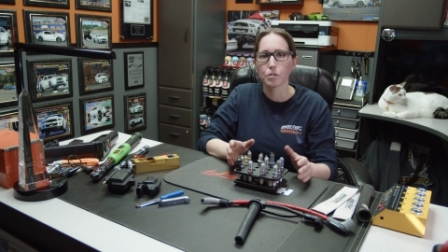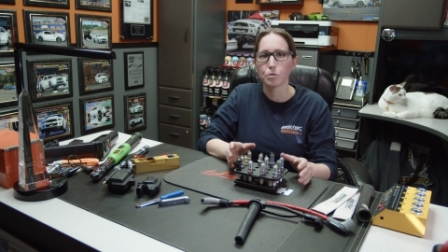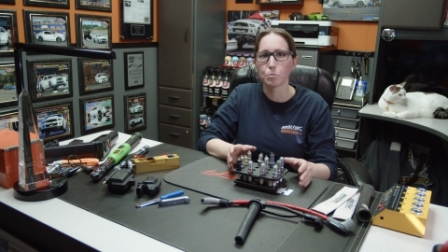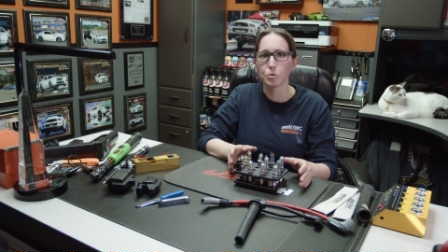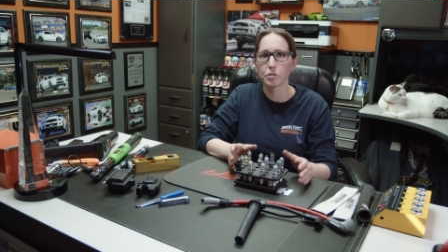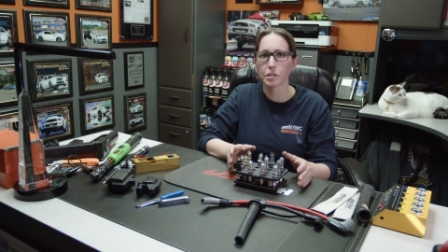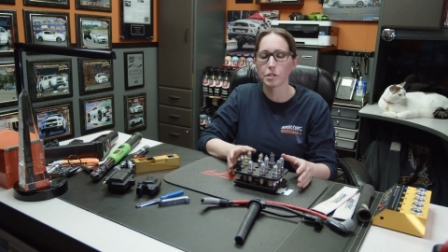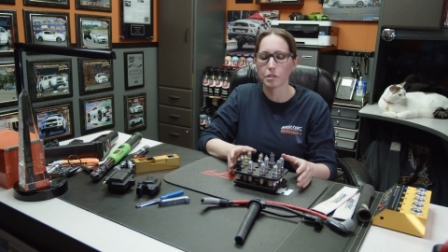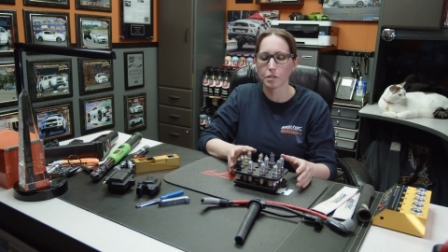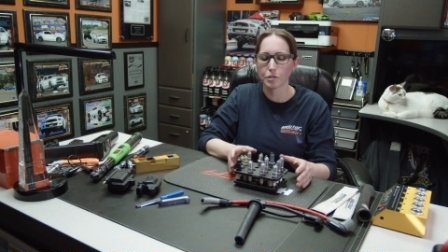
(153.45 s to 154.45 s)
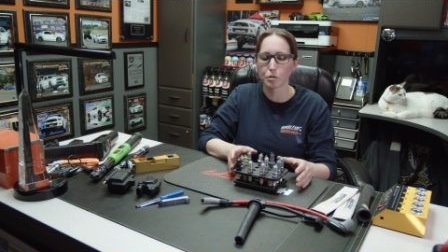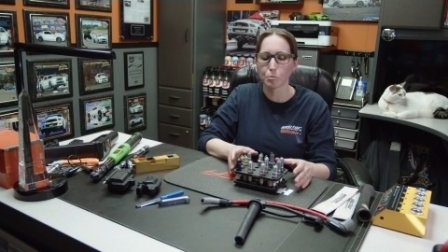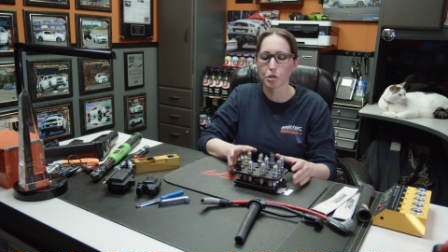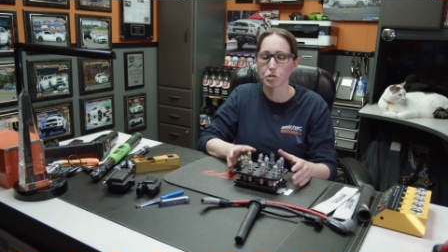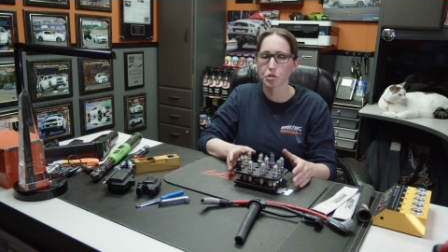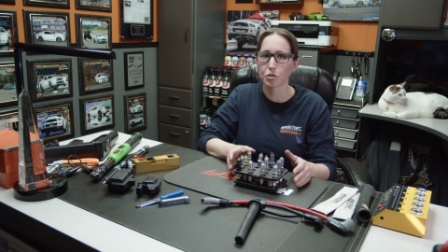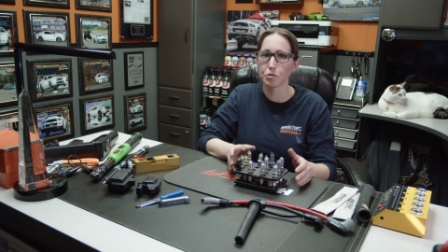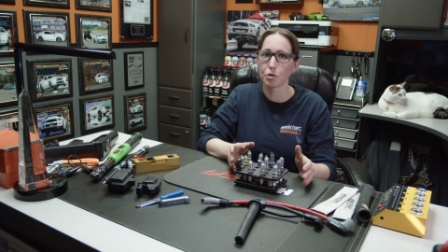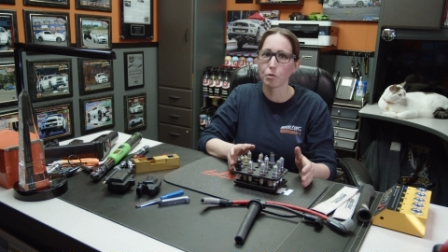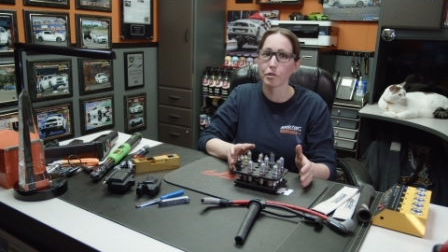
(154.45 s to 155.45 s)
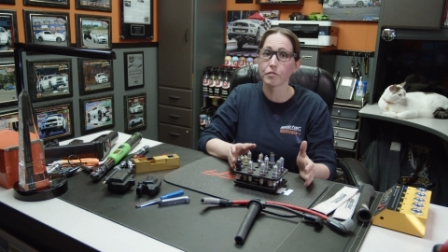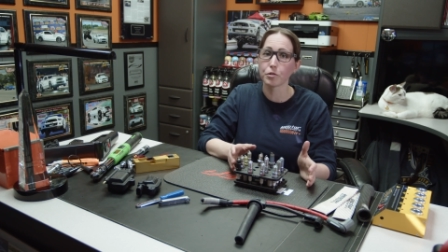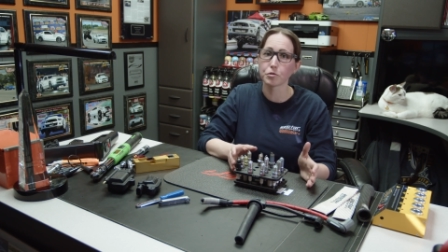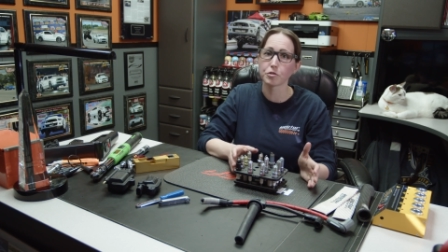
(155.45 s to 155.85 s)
you really need to make sure you go a few